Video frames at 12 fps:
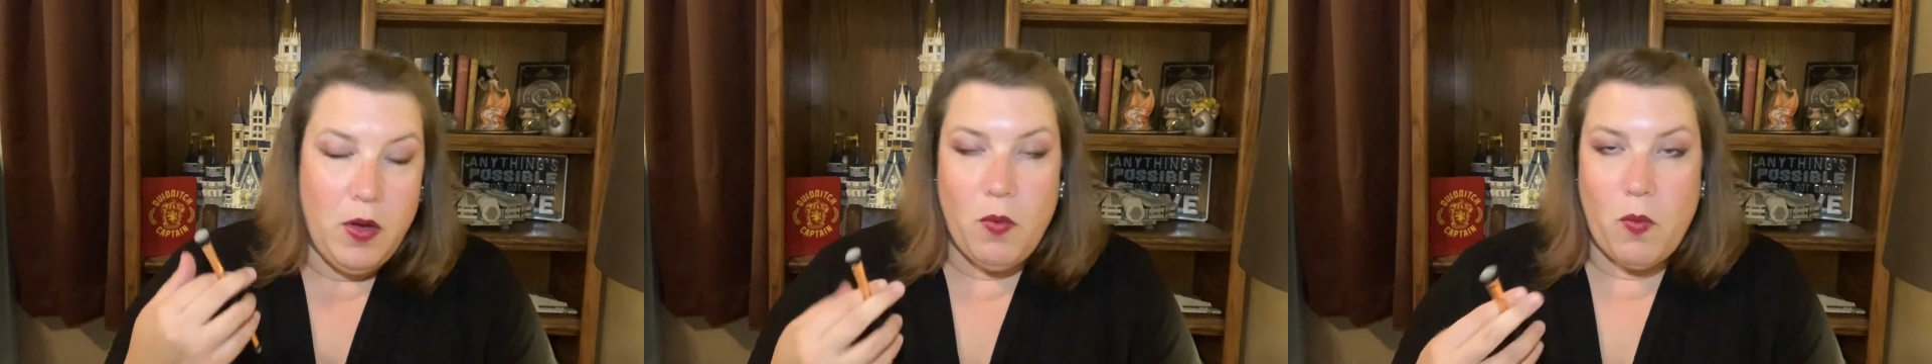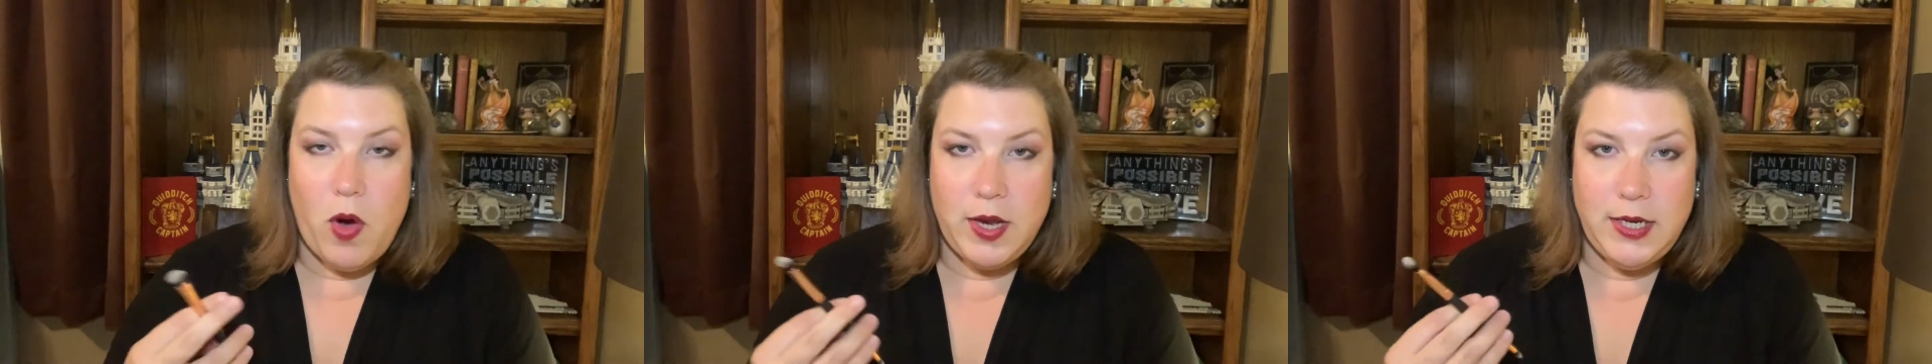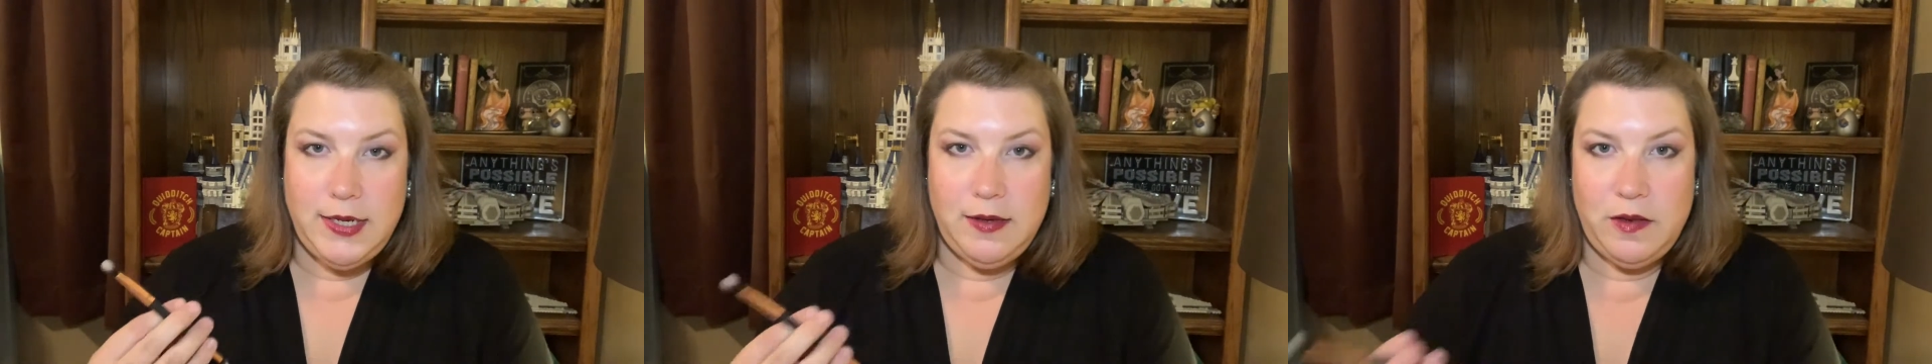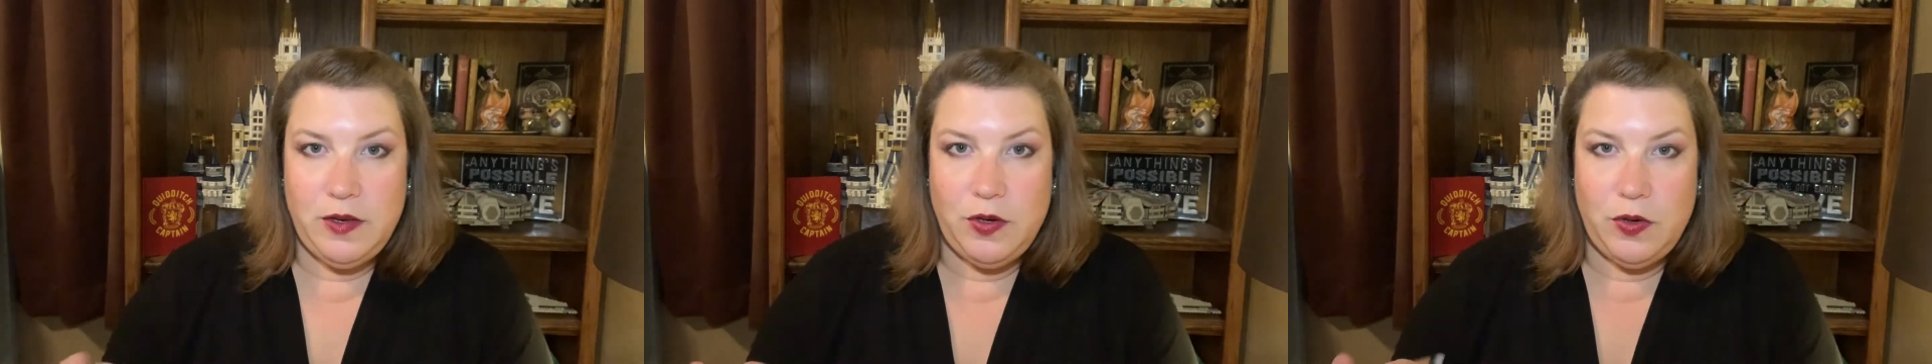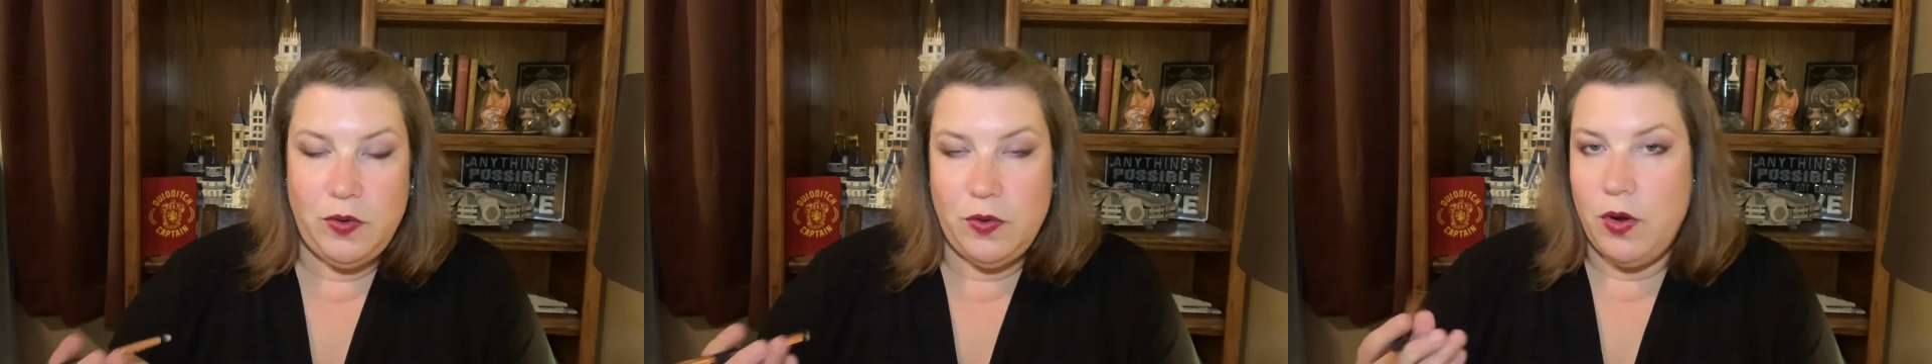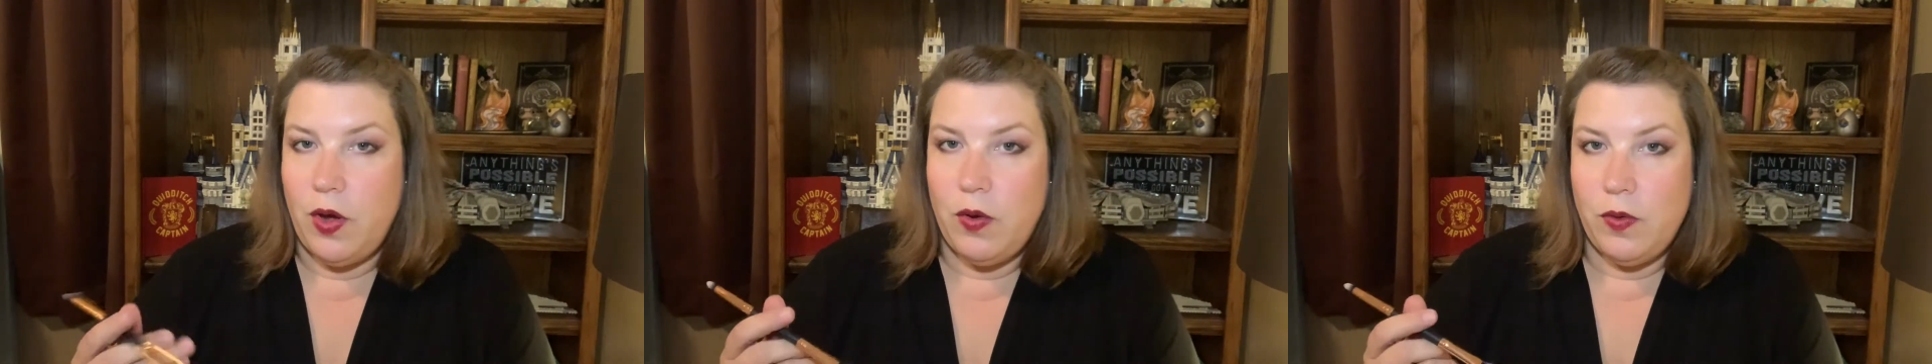wanting to
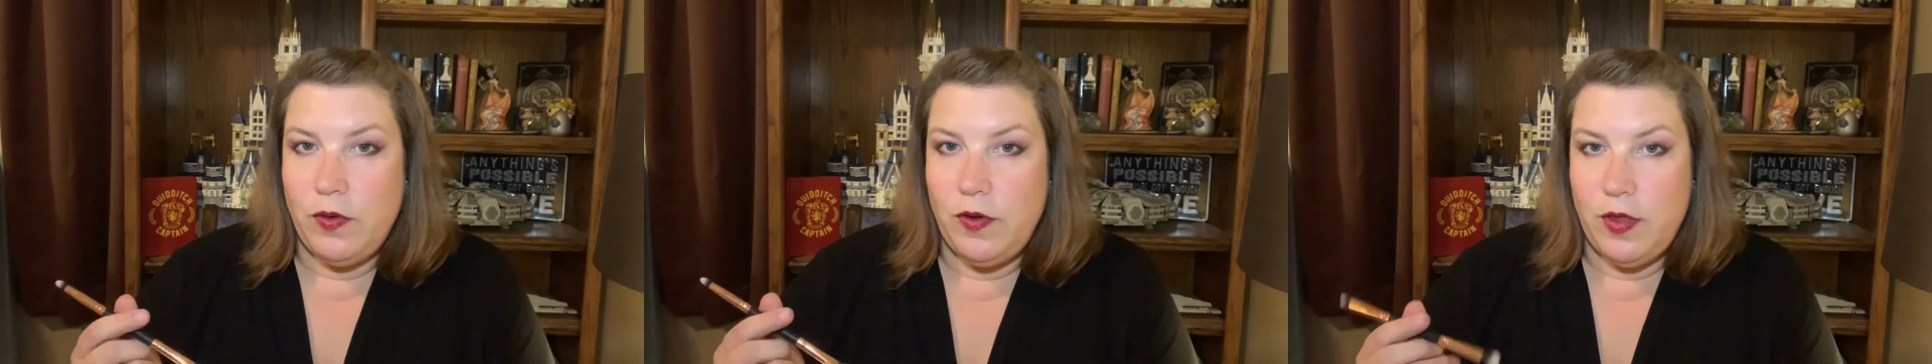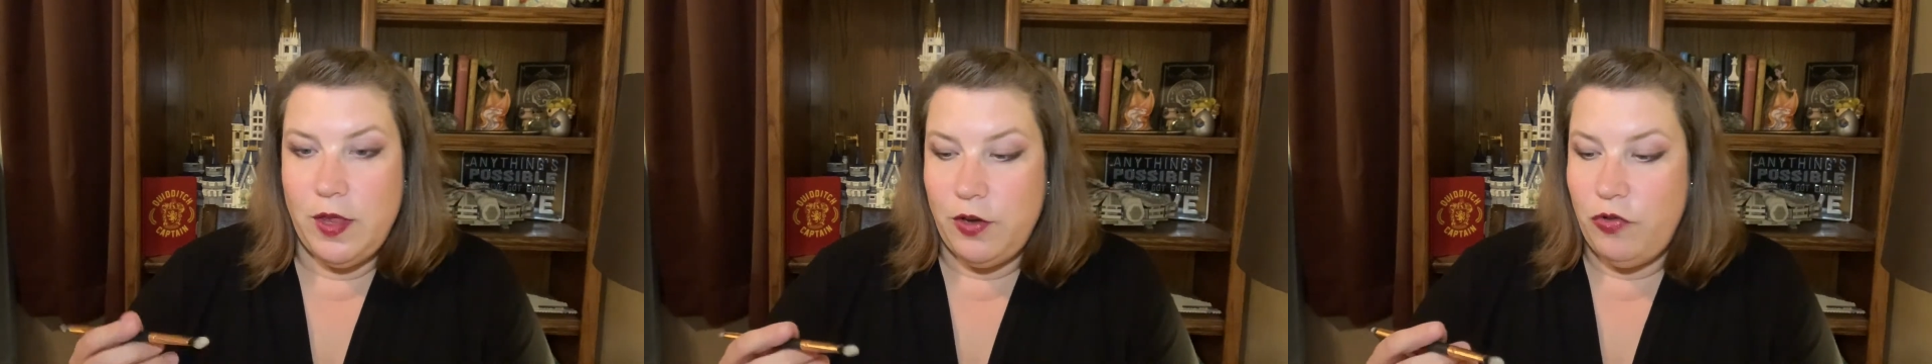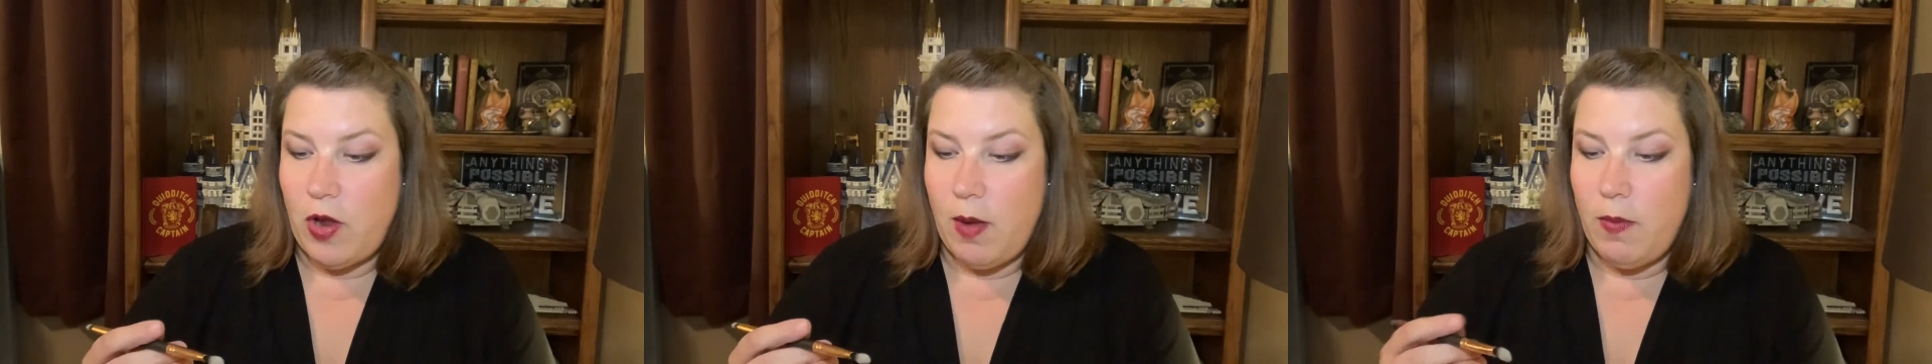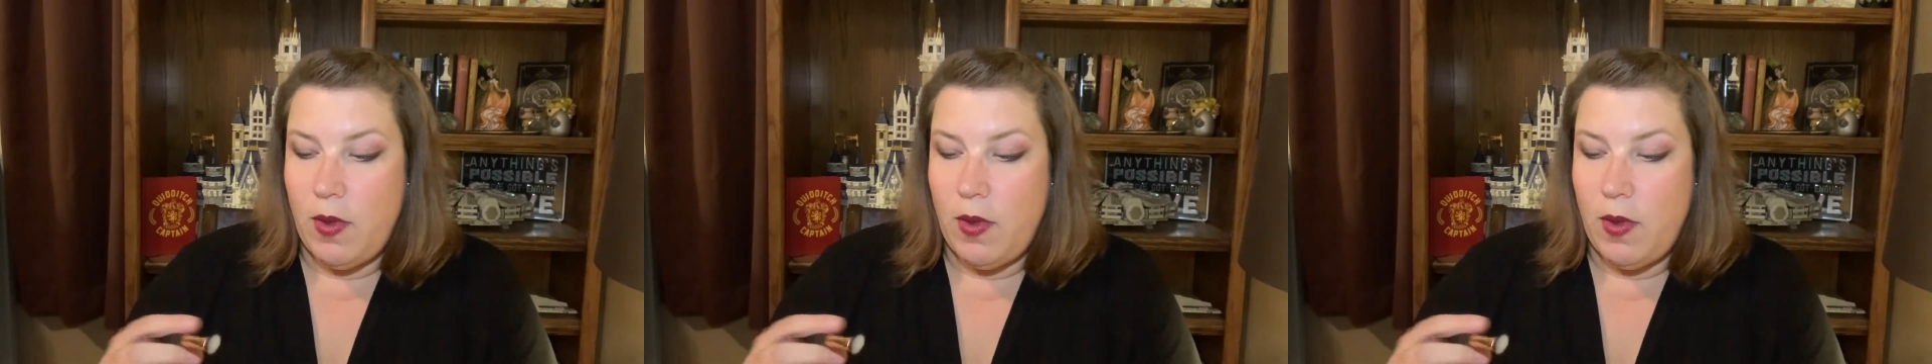go to the gym